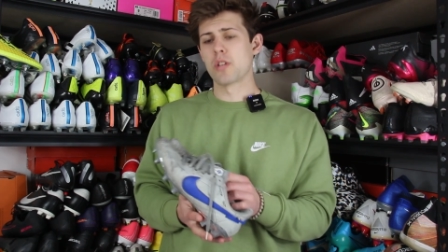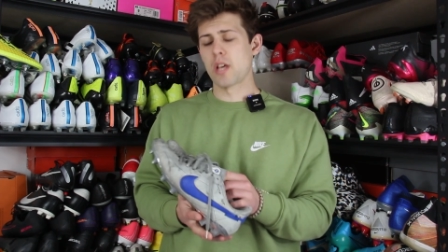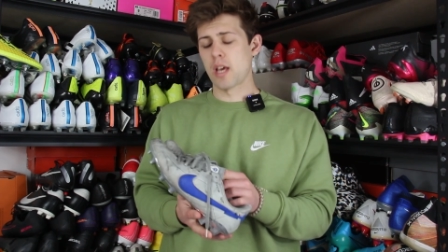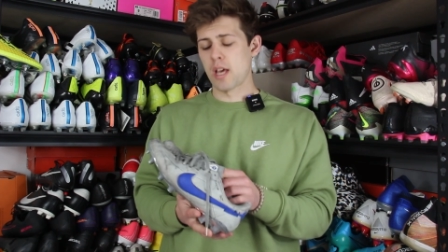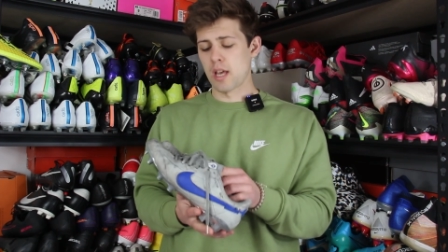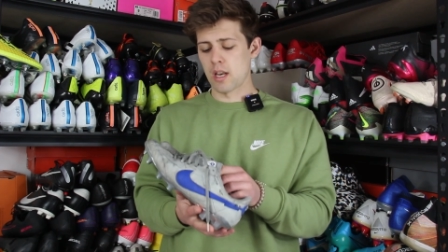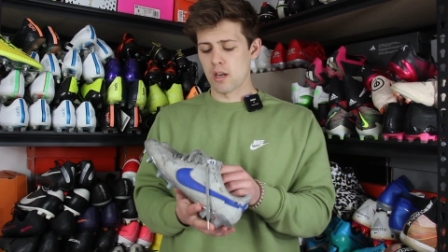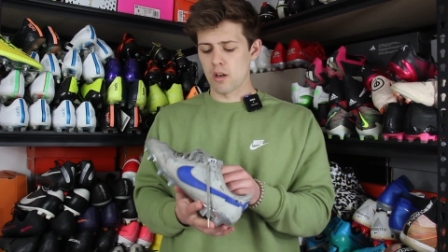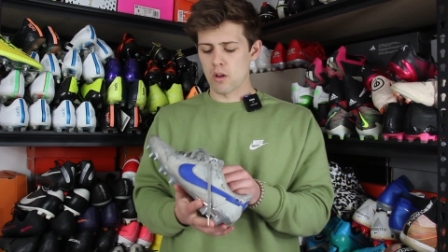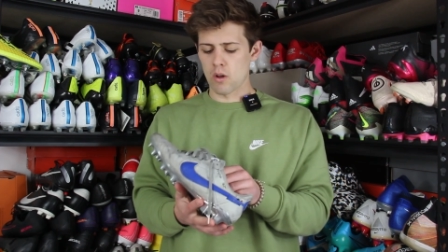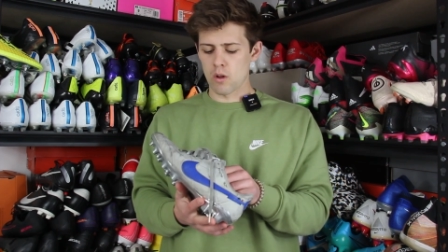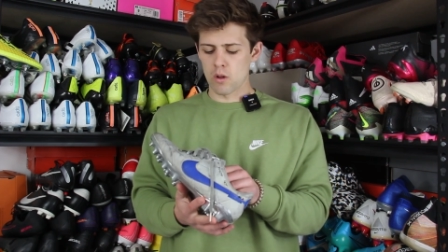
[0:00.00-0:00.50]

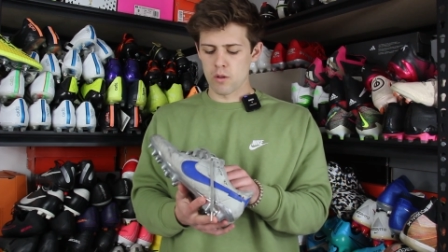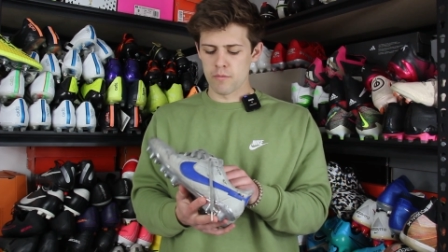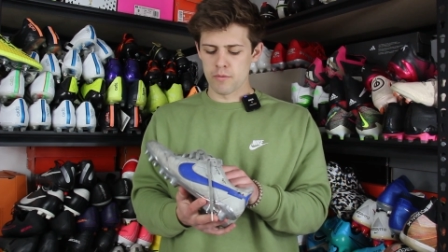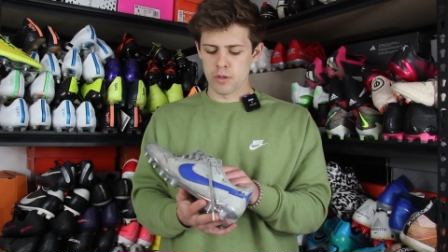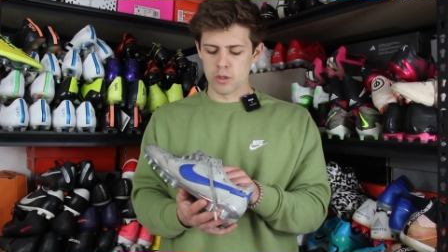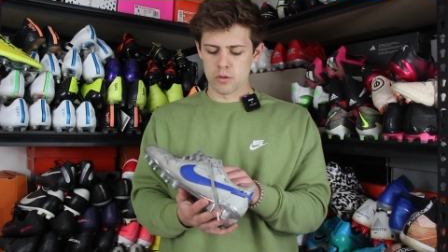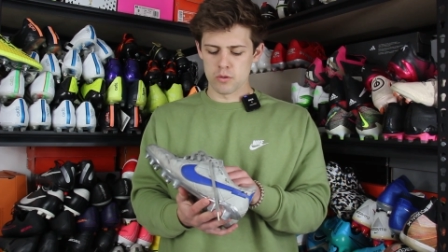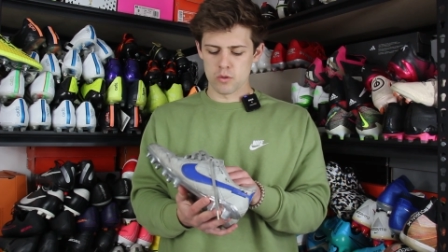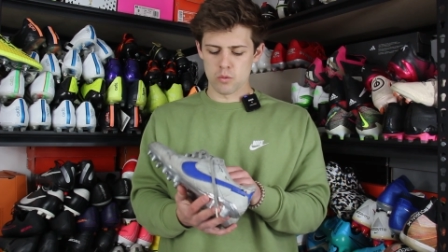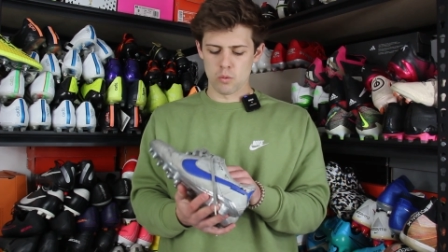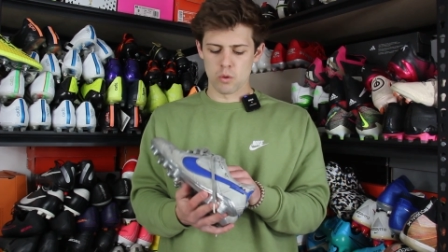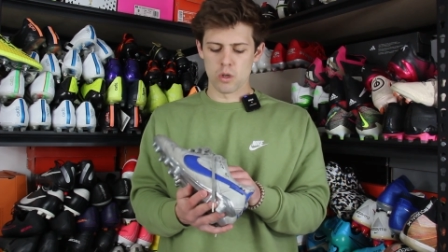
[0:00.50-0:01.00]
and all
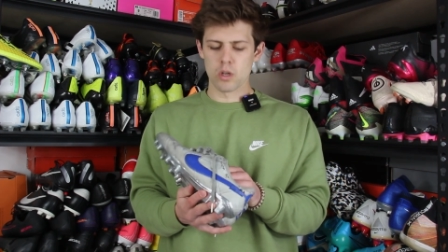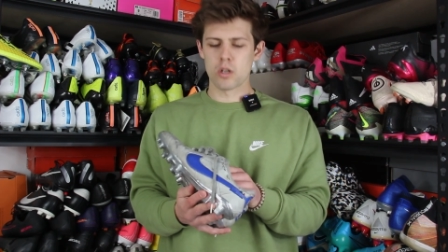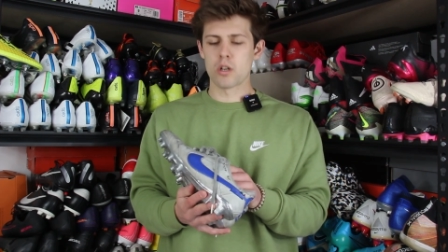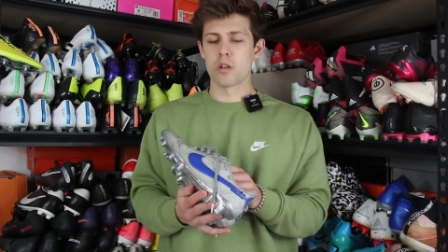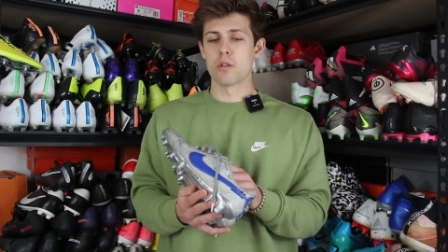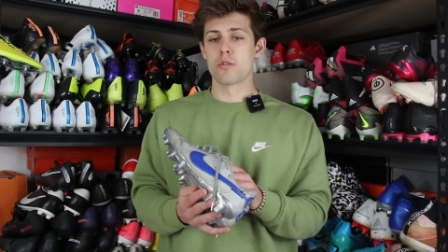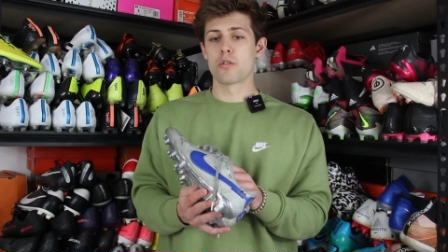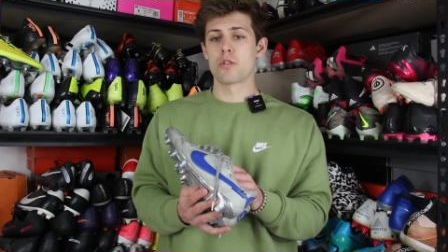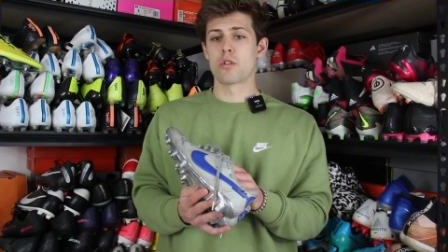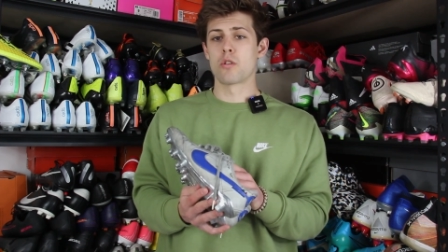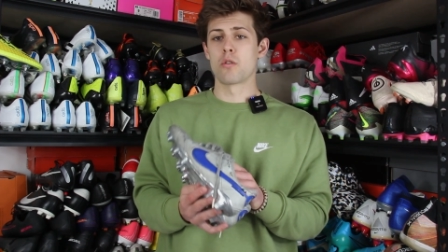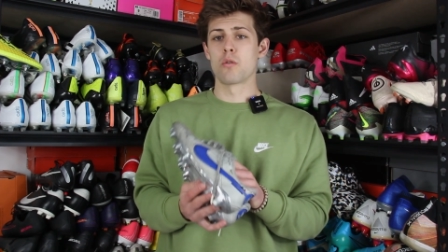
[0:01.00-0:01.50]
those
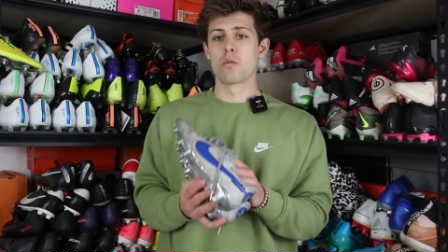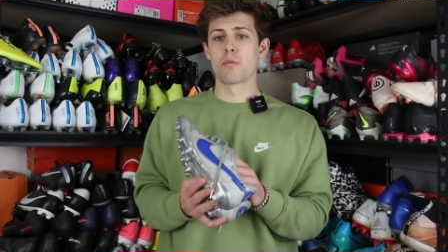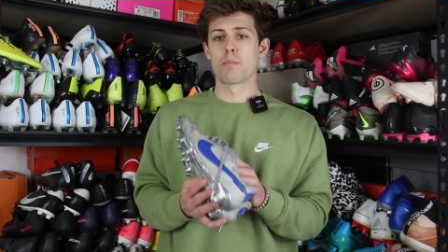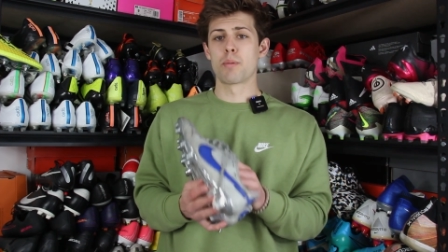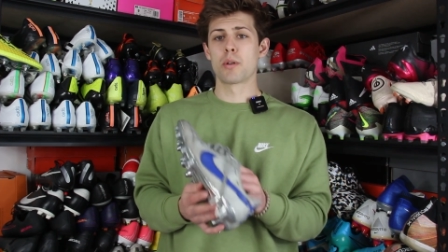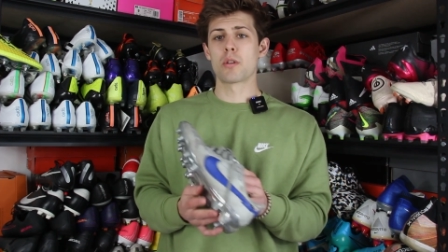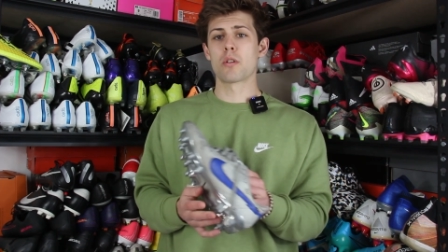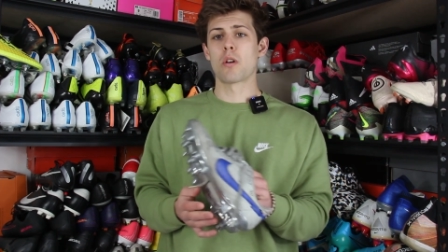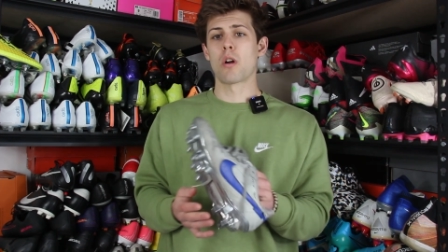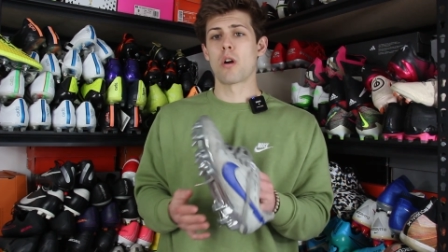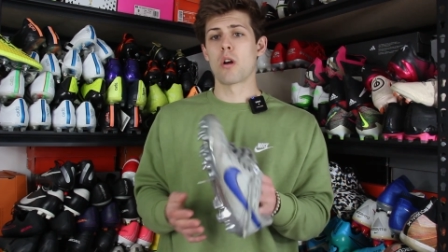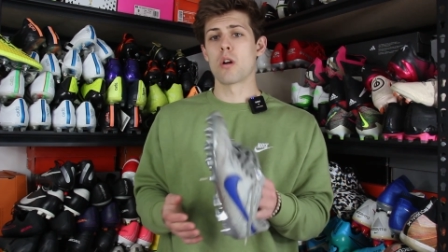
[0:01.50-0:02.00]
workers who
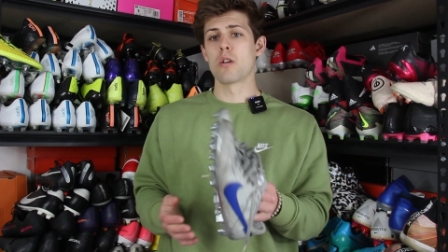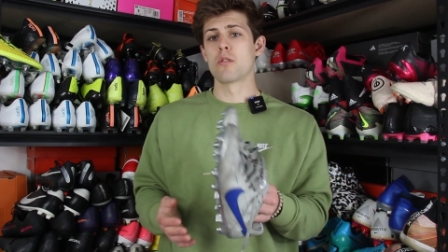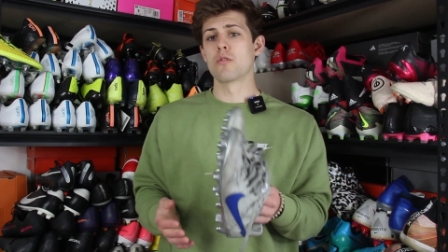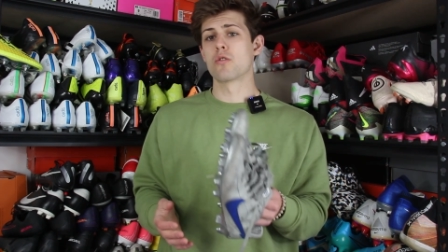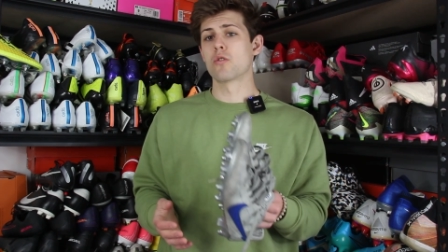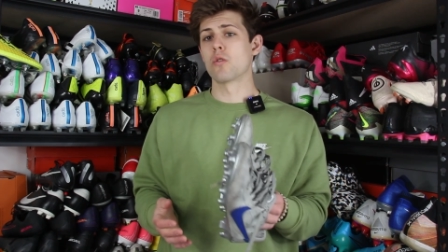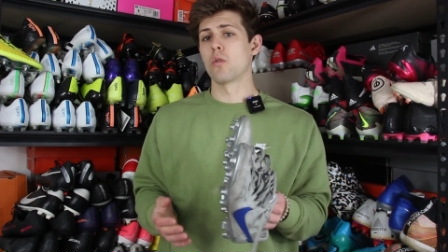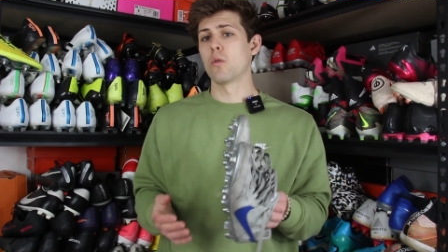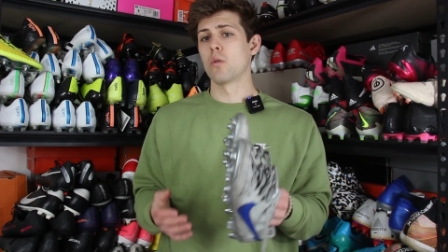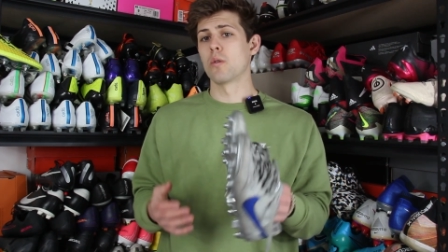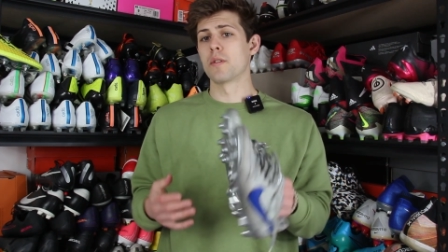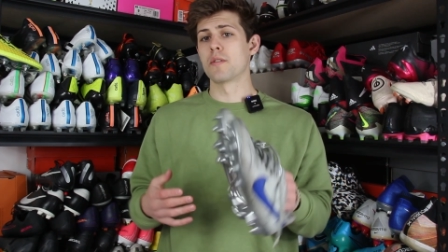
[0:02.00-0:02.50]
put their heart and
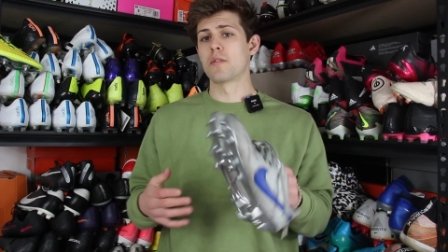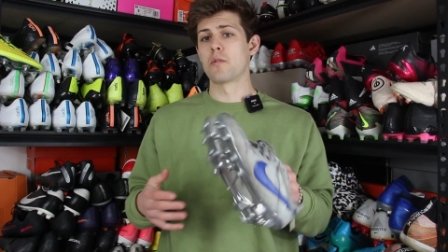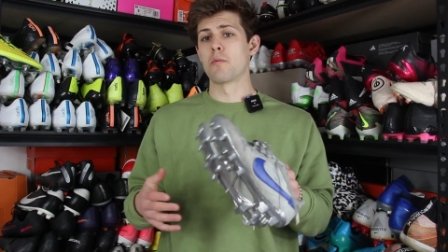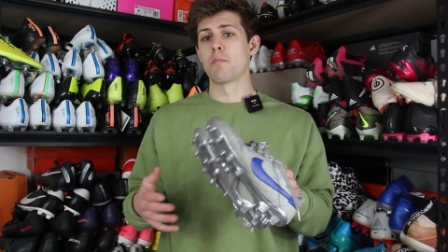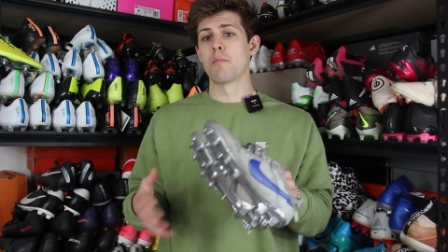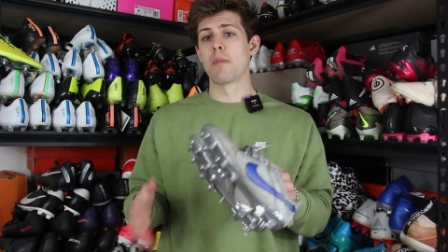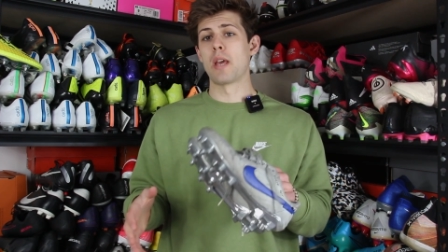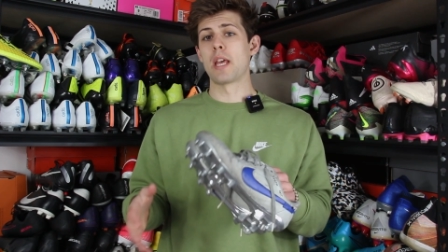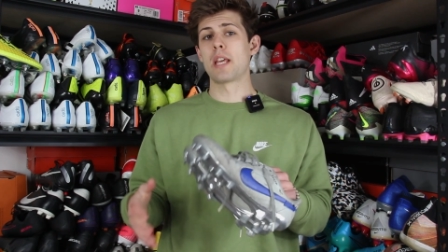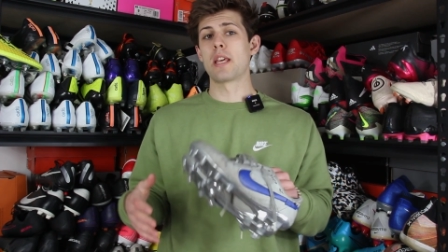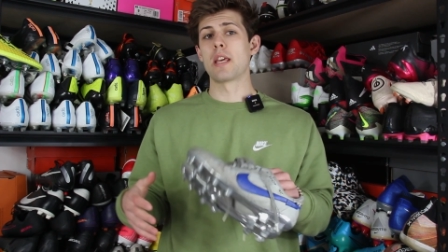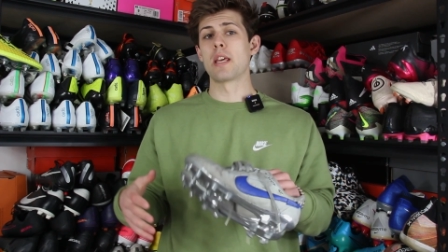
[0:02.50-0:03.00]
soul into
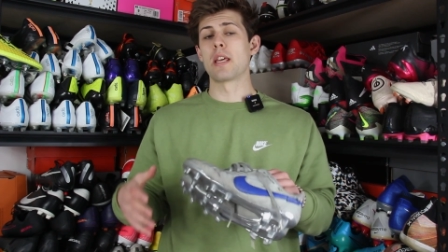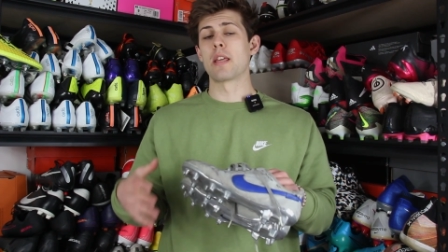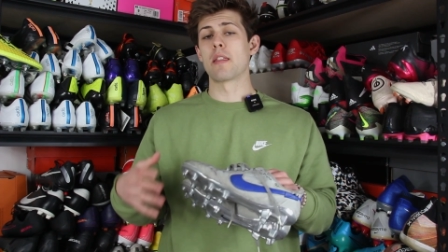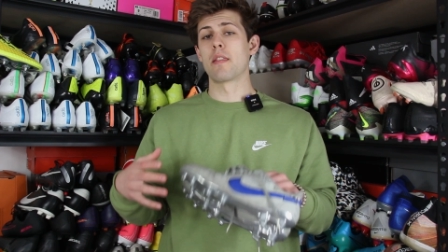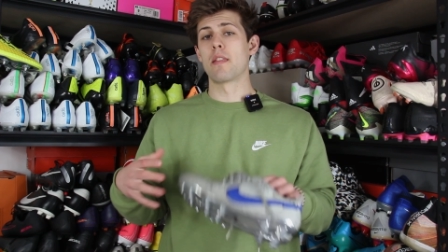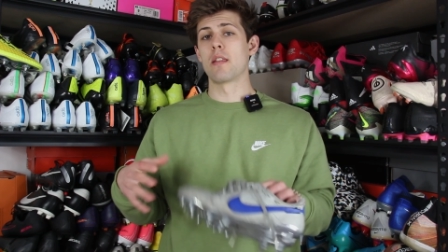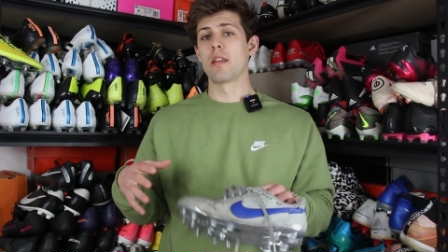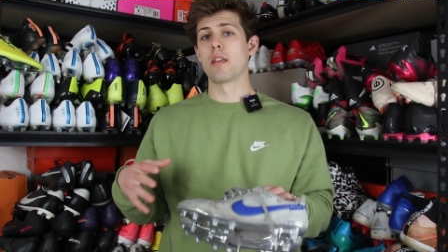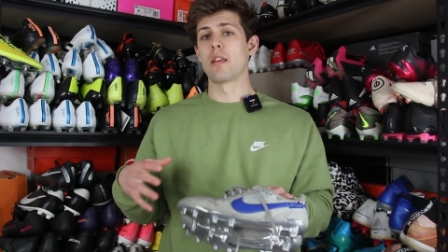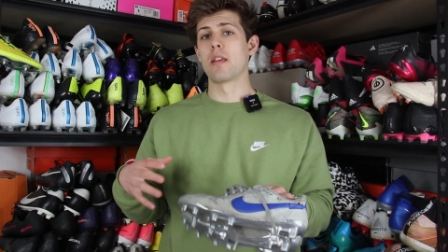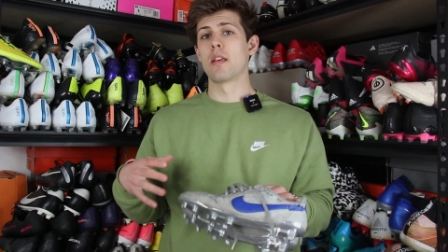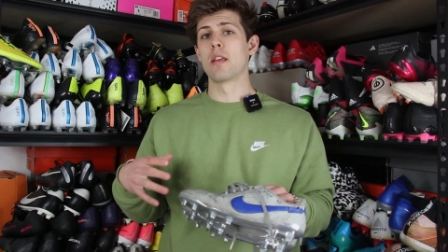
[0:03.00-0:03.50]
making
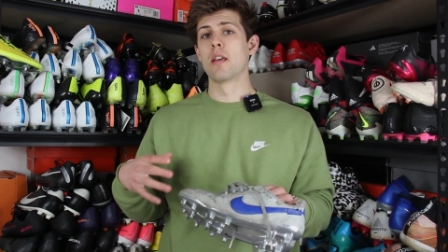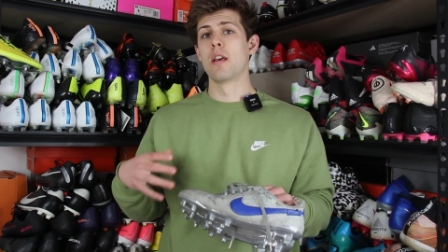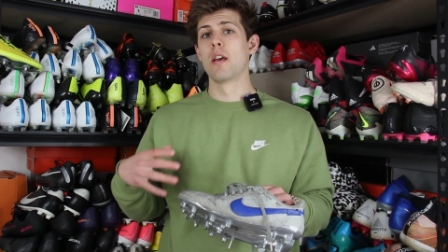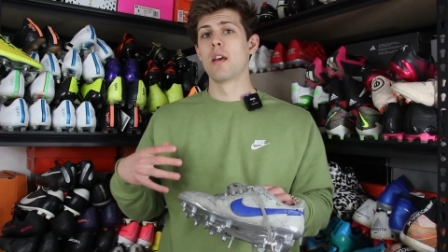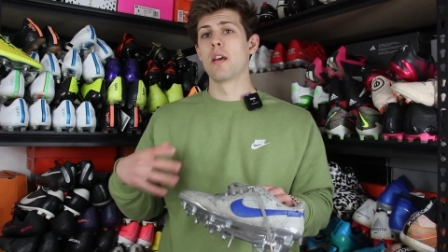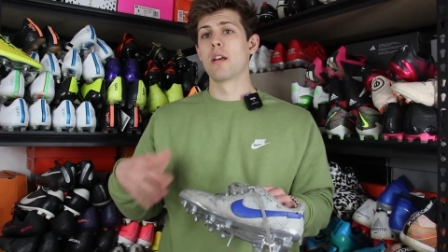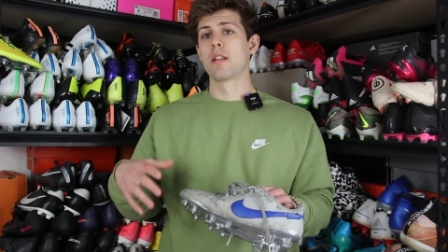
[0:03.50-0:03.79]
the